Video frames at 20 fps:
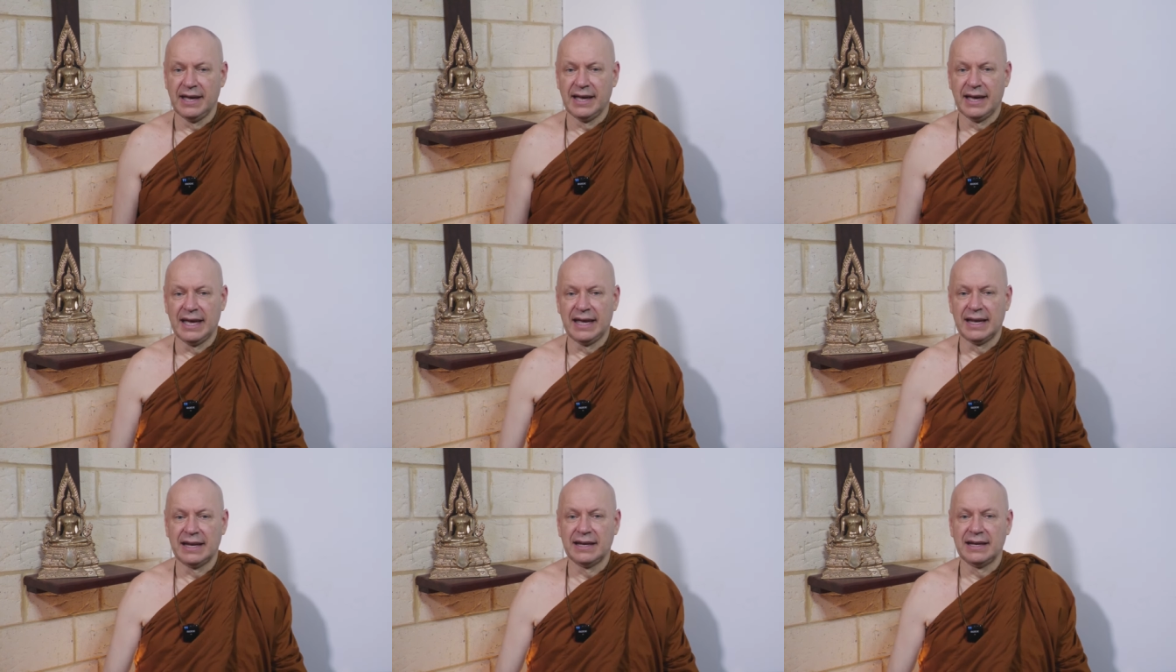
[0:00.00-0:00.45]

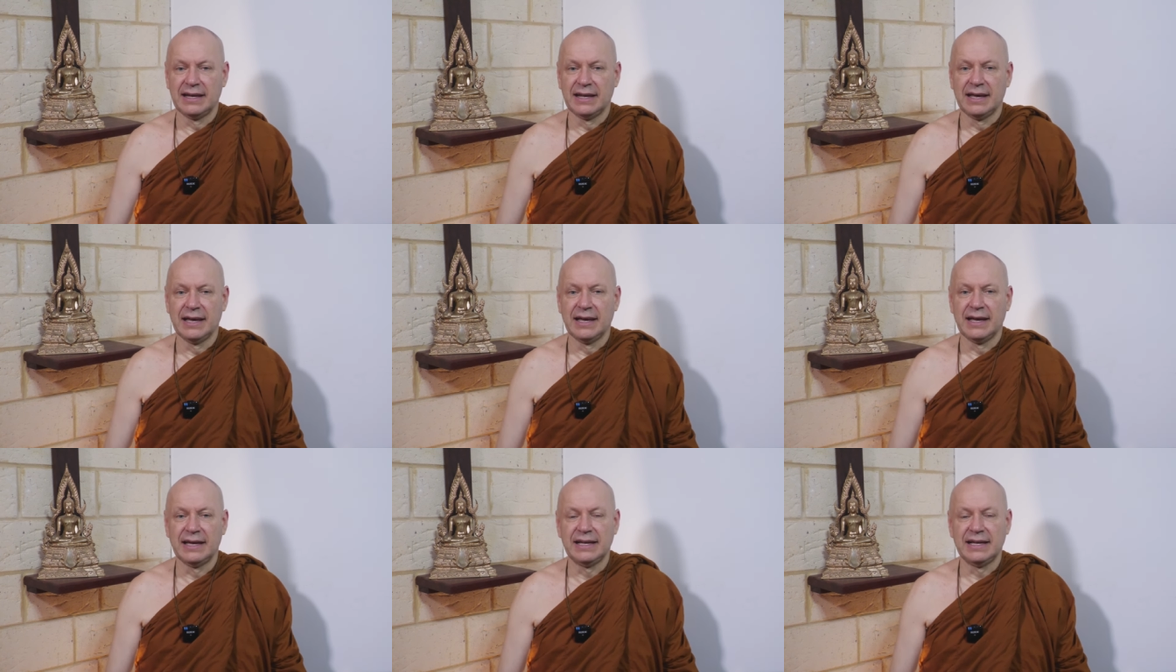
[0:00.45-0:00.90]
And
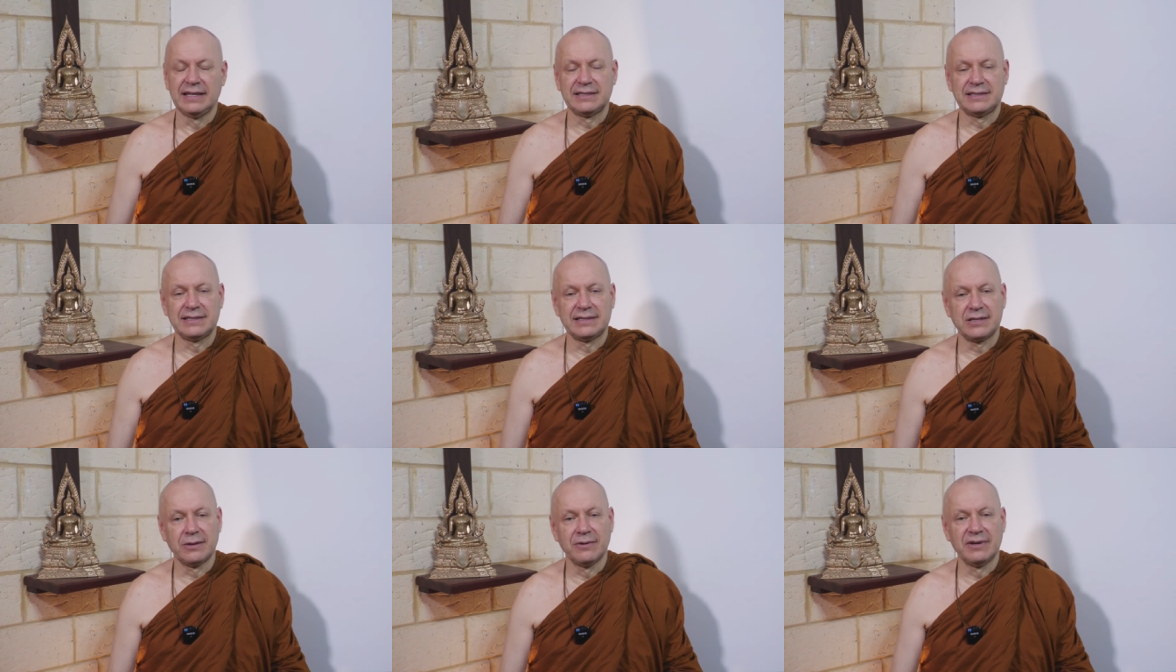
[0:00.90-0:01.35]
uh,
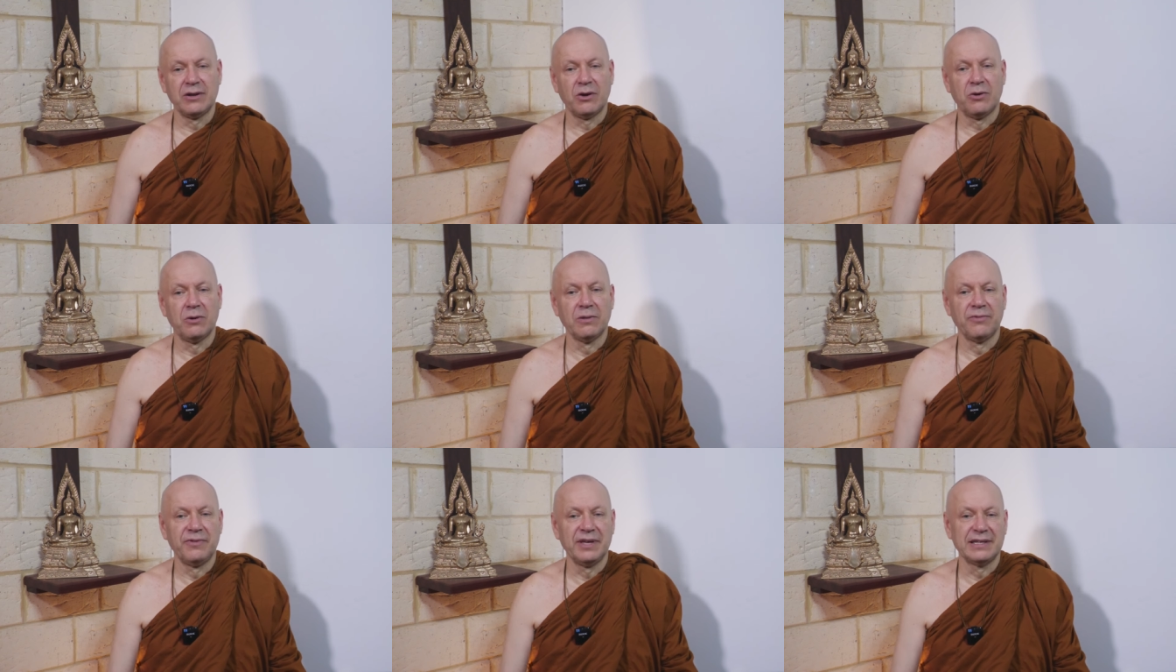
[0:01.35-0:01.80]
it's, so the
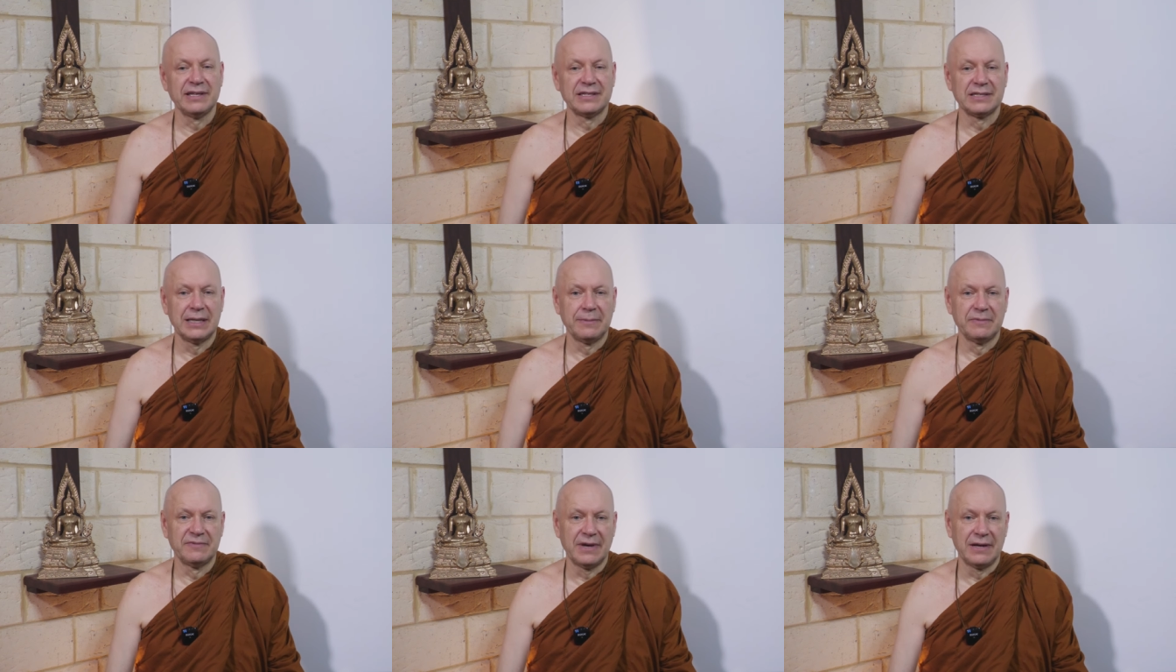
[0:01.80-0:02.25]
whole thing
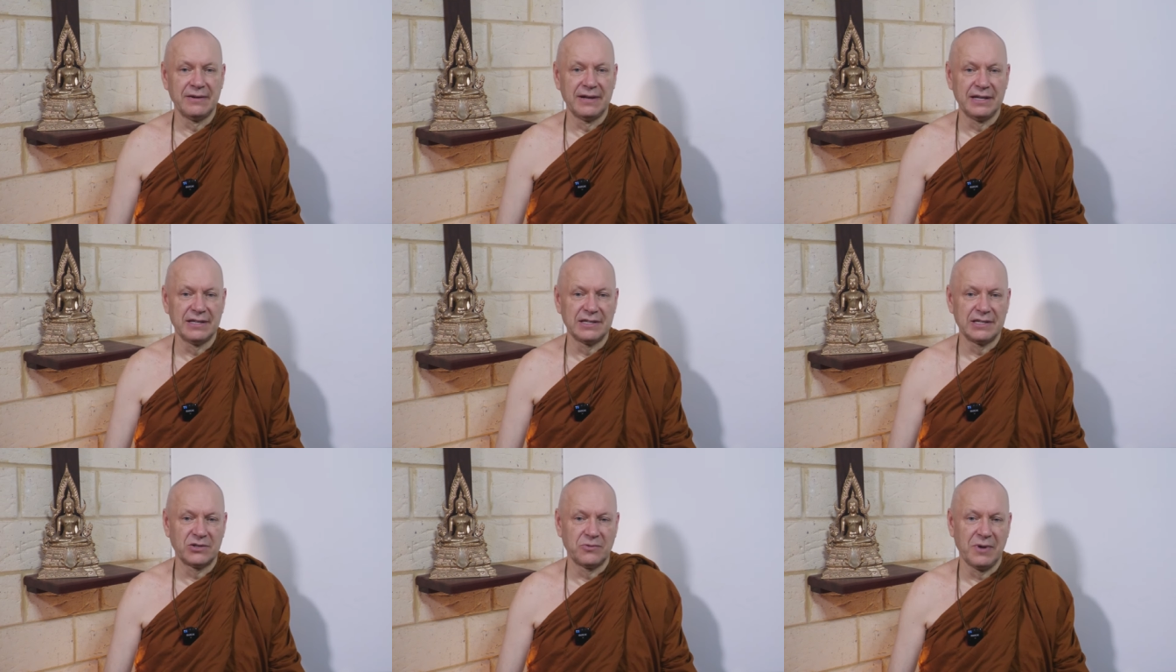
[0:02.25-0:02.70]
seems
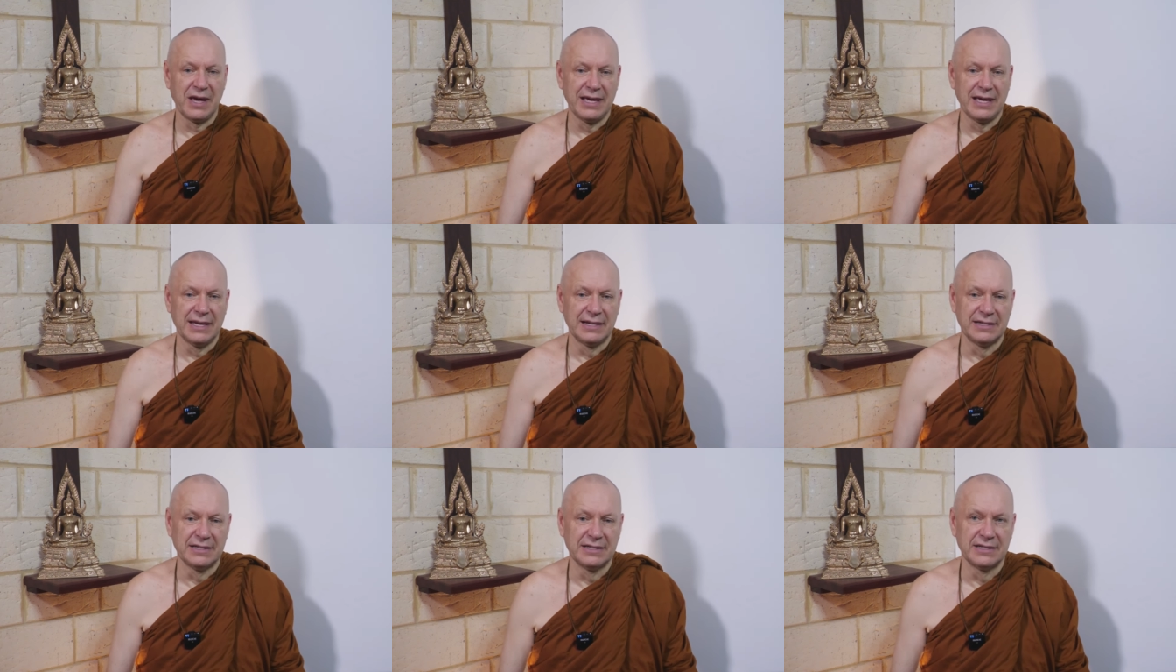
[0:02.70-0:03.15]
very
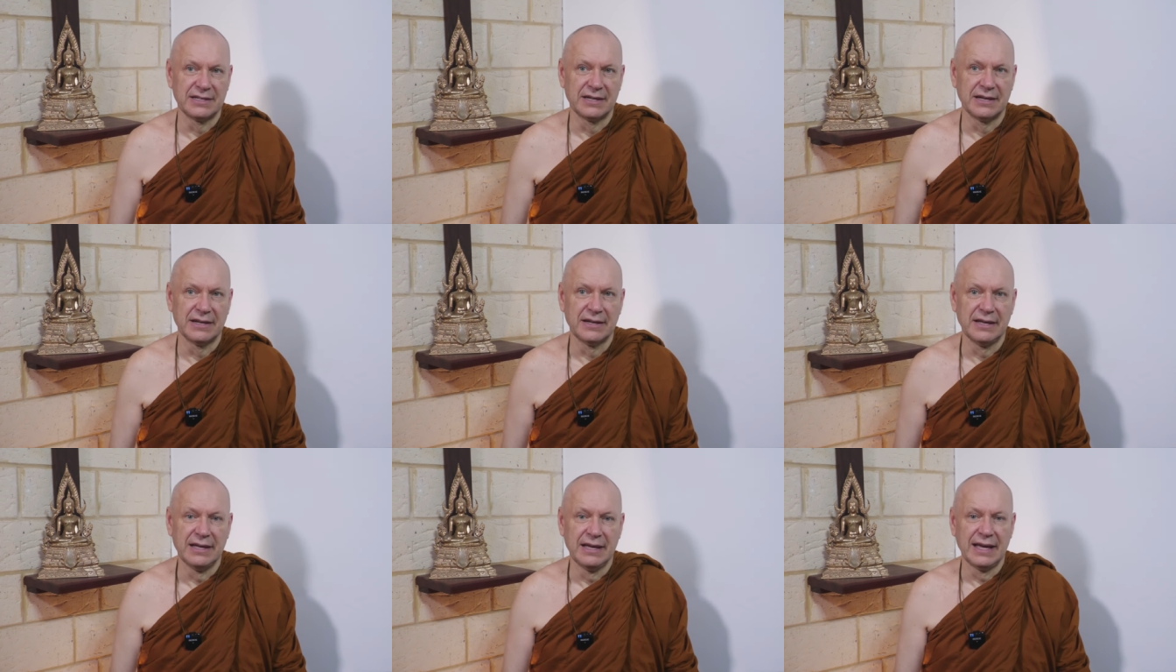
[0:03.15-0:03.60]
strange,
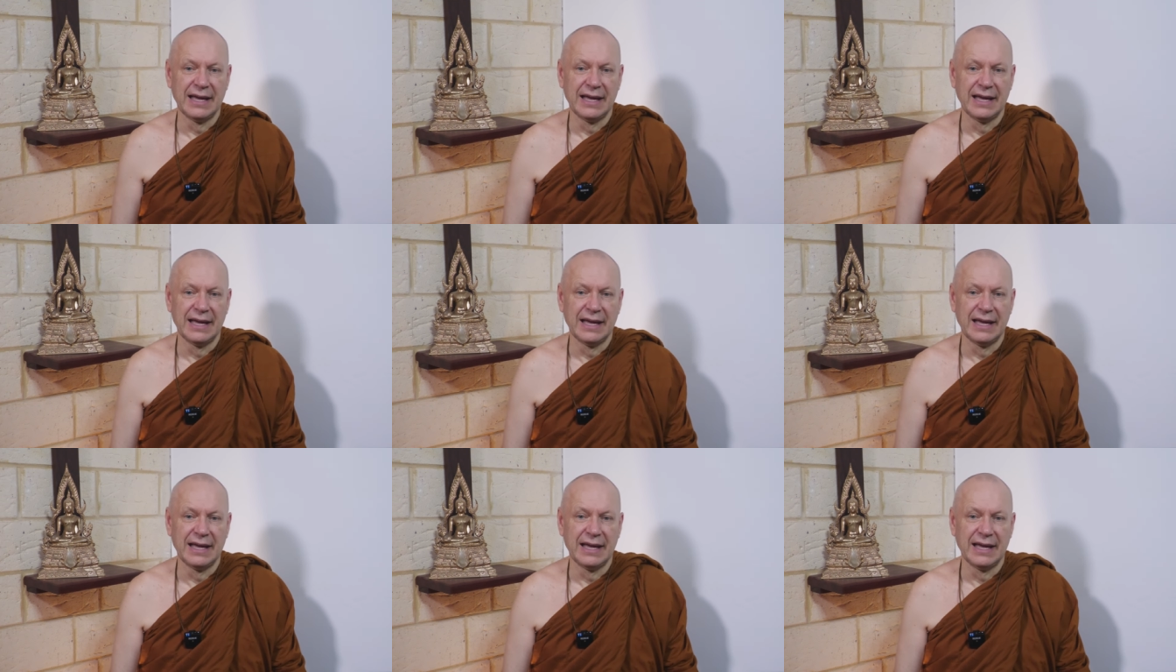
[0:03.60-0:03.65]
uh,